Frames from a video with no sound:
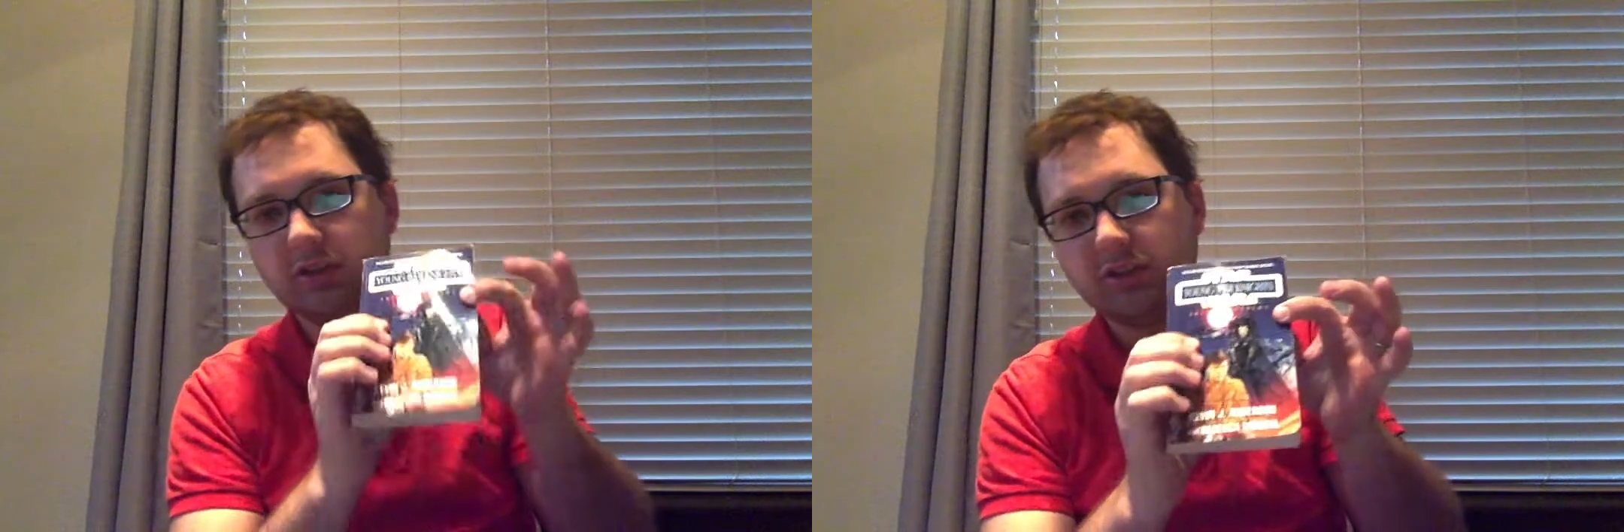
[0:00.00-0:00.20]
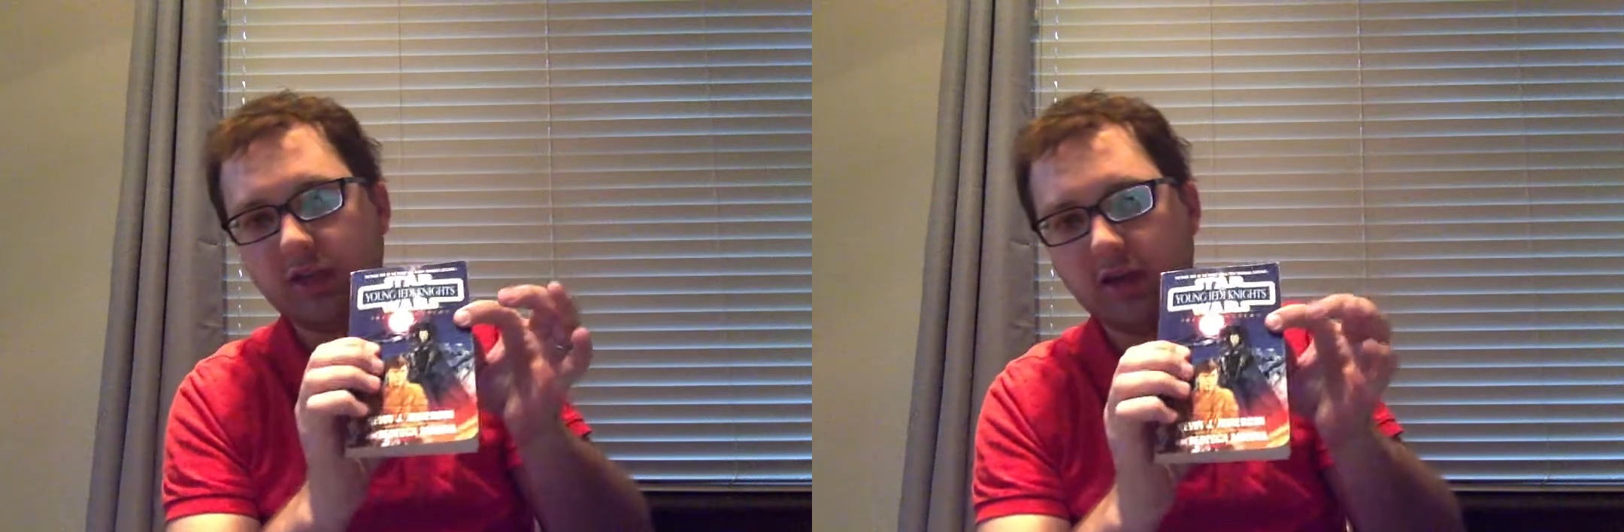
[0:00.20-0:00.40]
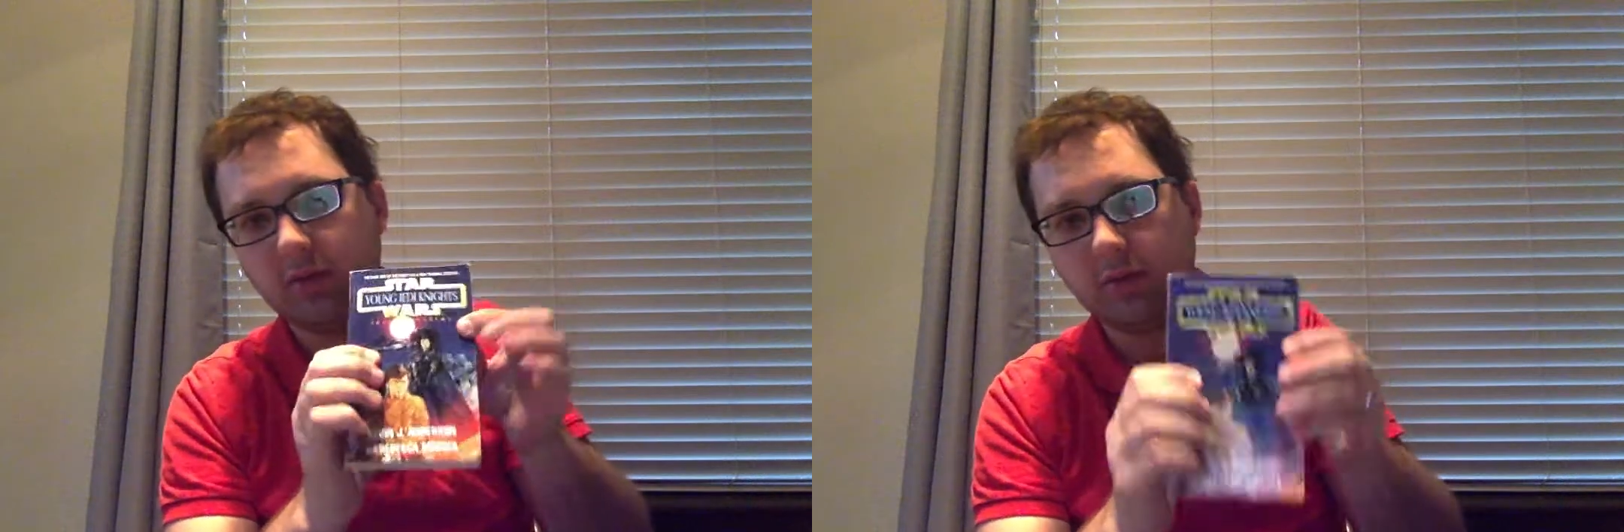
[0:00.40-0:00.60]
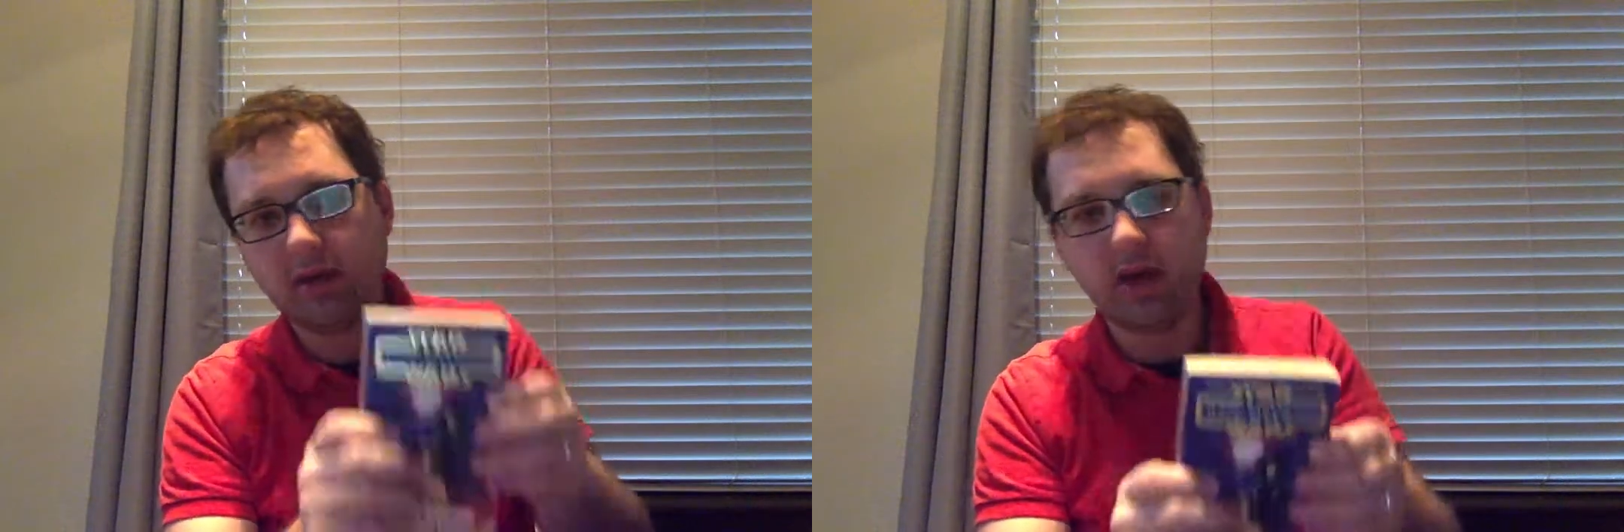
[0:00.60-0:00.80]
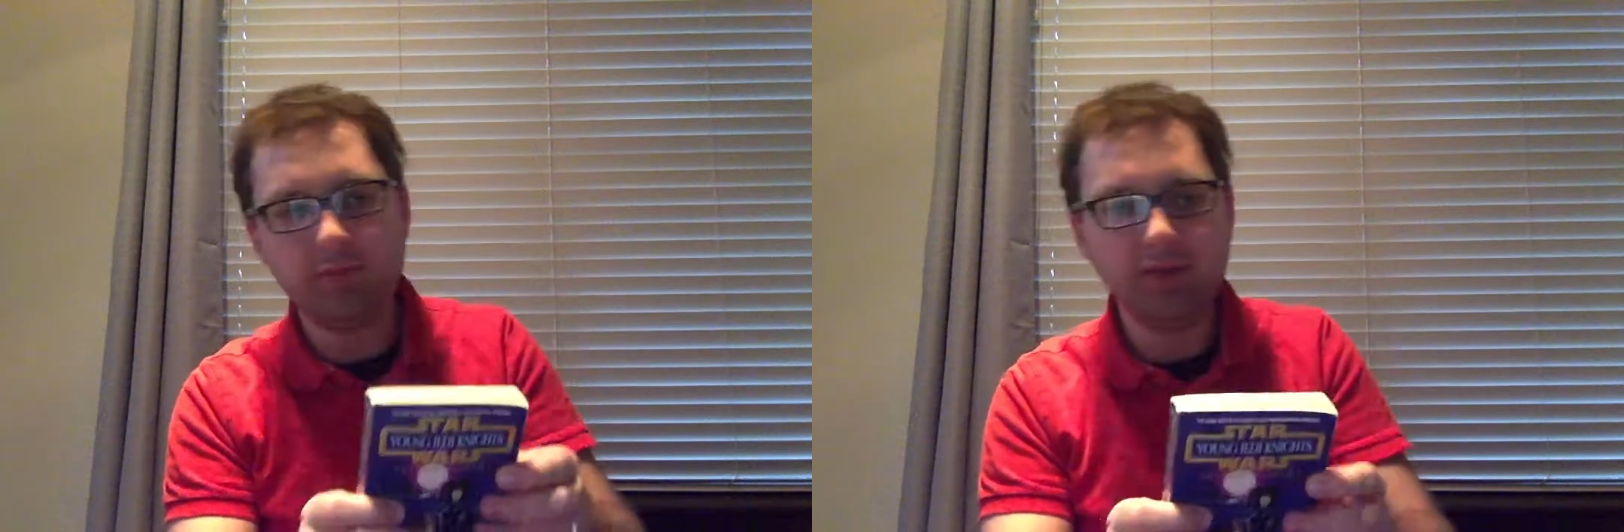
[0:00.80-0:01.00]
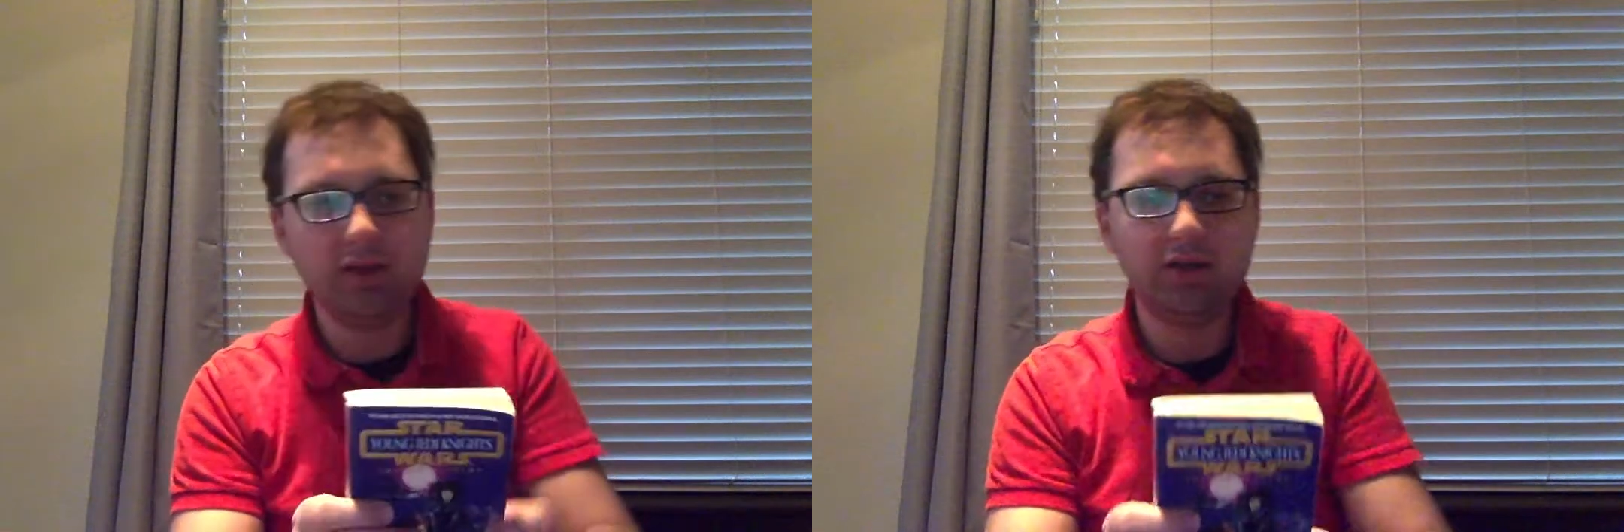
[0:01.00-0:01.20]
Shadow Academy.